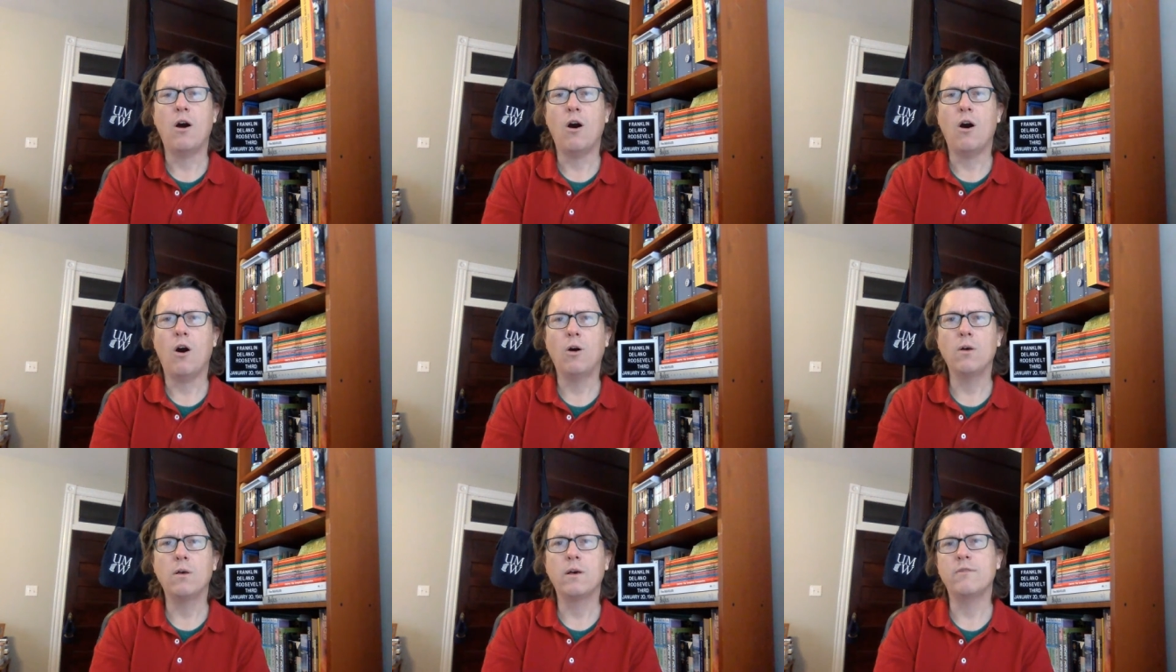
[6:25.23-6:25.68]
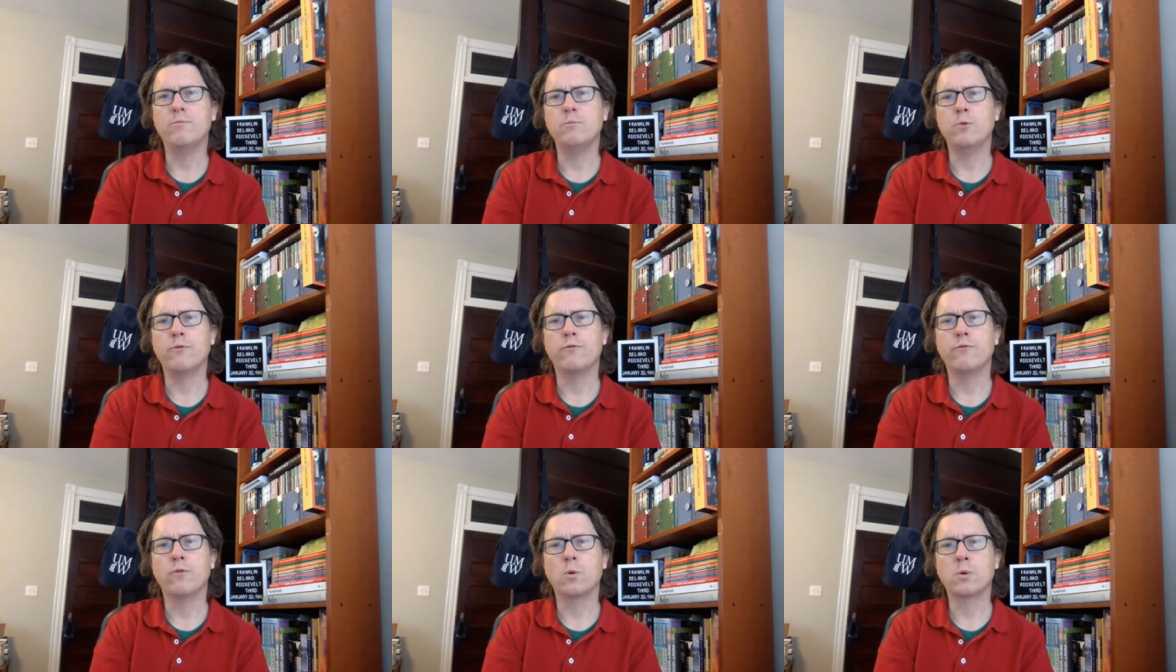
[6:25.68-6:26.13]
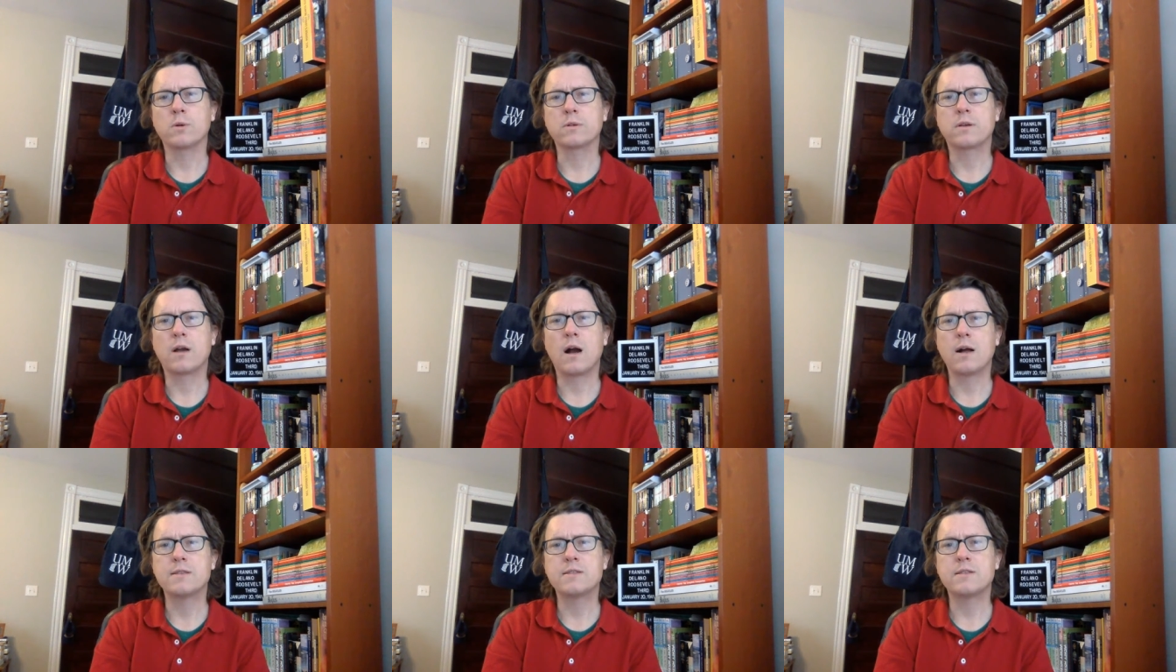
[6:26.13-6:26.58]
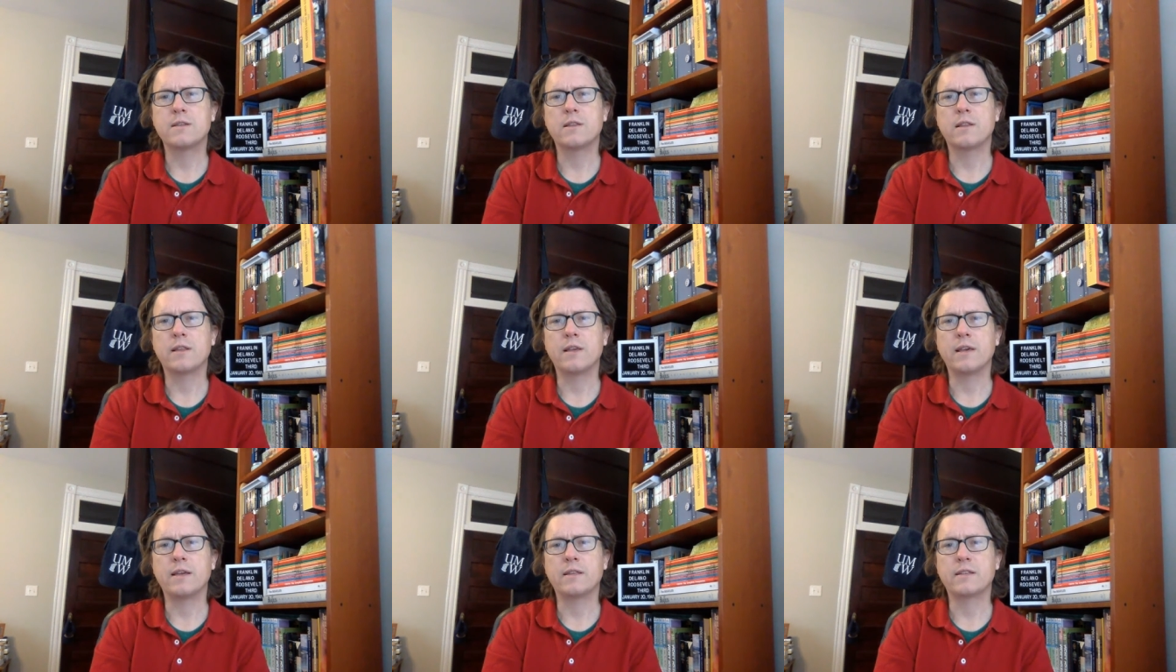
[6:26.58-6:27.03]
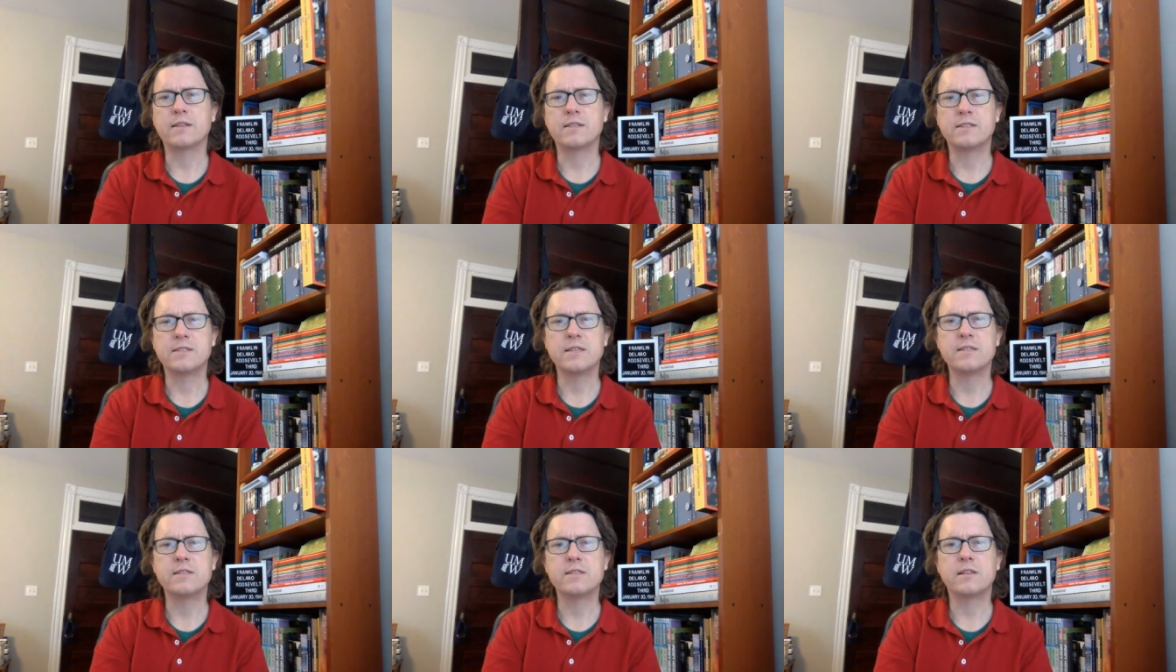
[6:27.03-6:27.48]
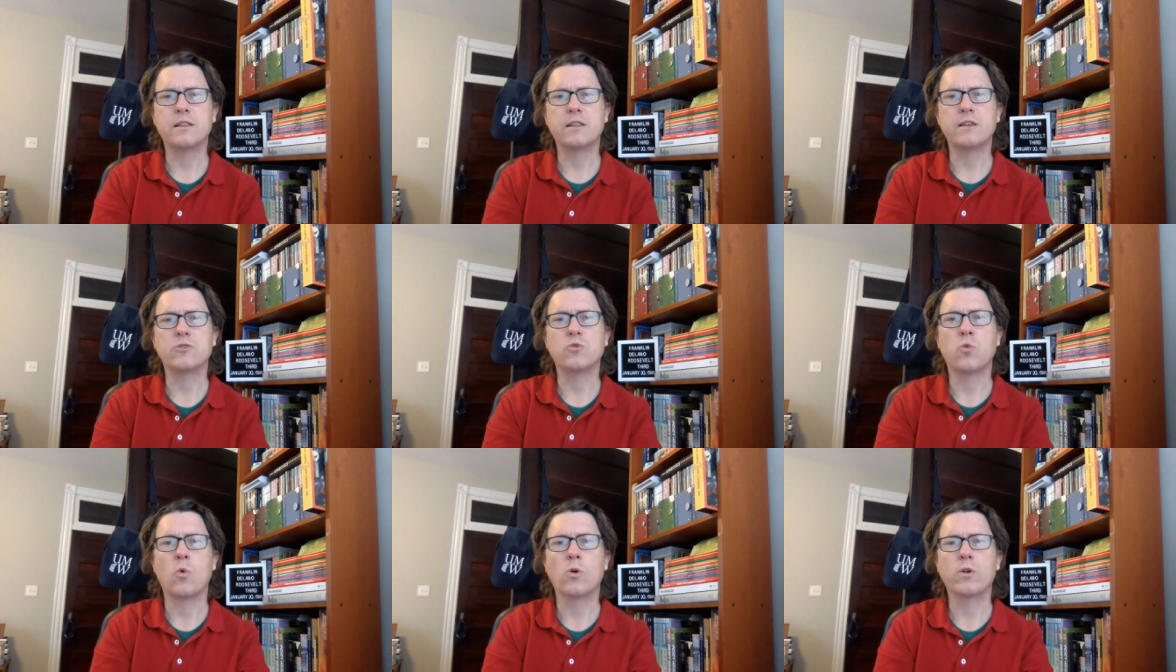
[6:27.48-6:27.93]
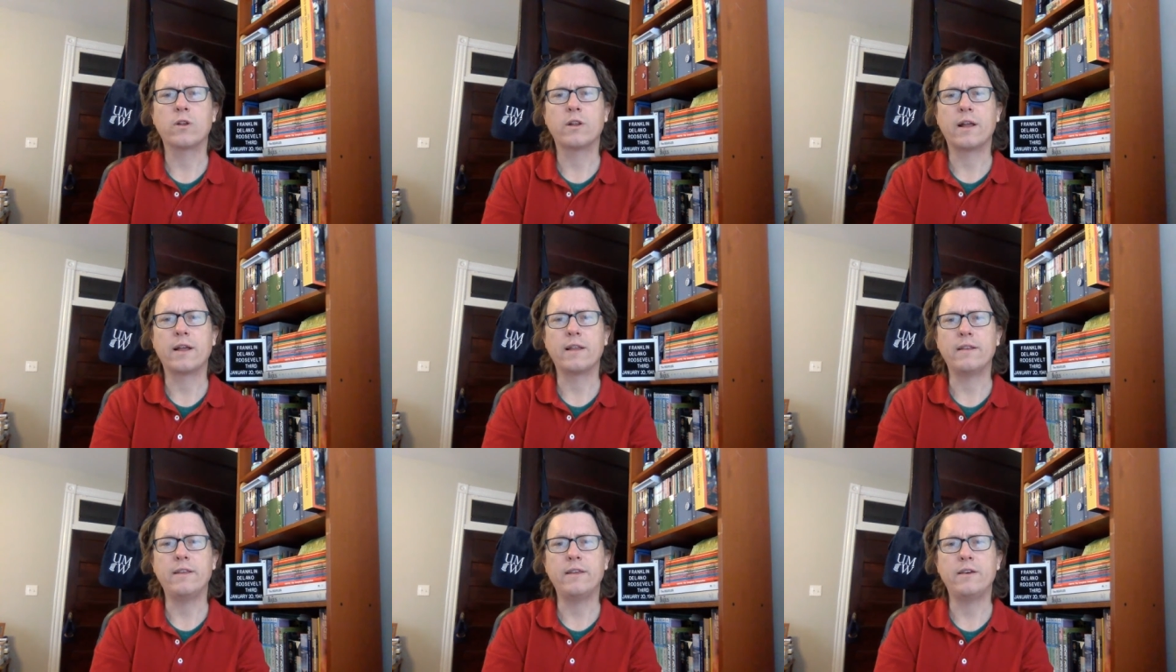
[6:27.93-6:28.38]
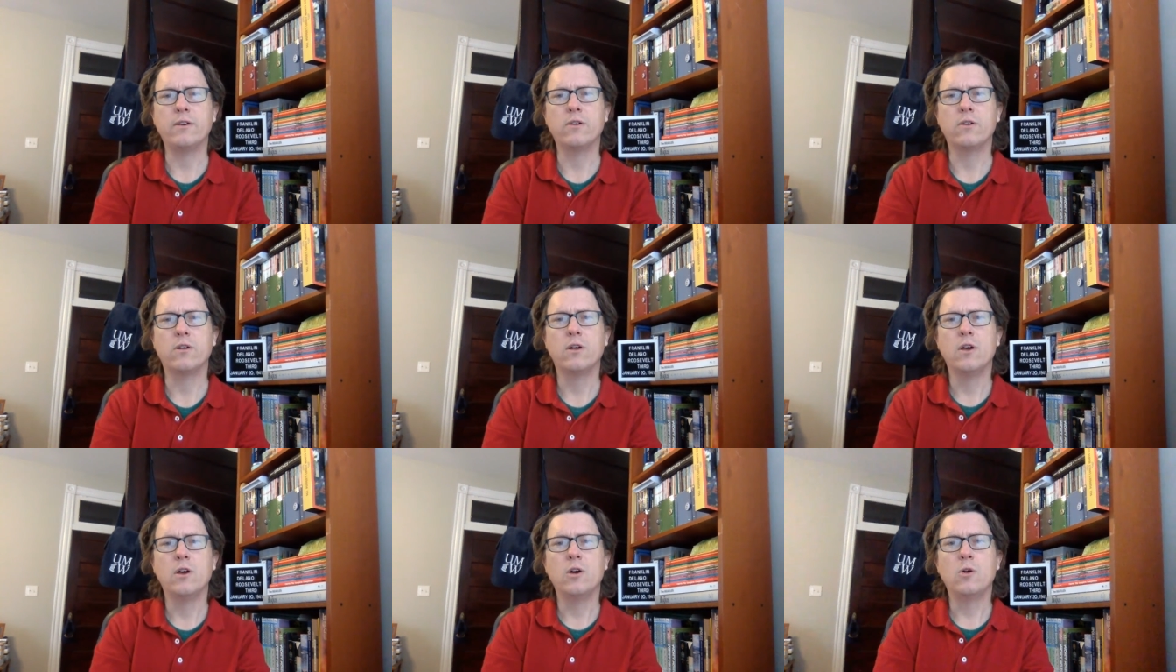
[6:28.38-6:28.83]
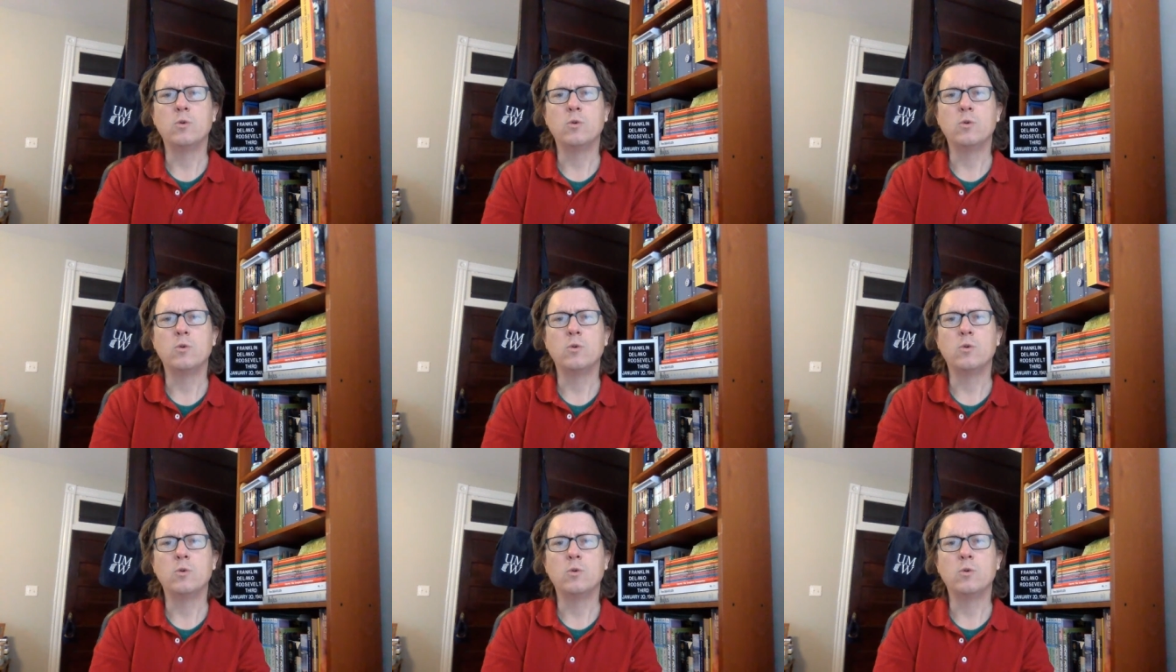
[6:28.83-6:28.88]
all have moved forward constantly and consistently toward an ideal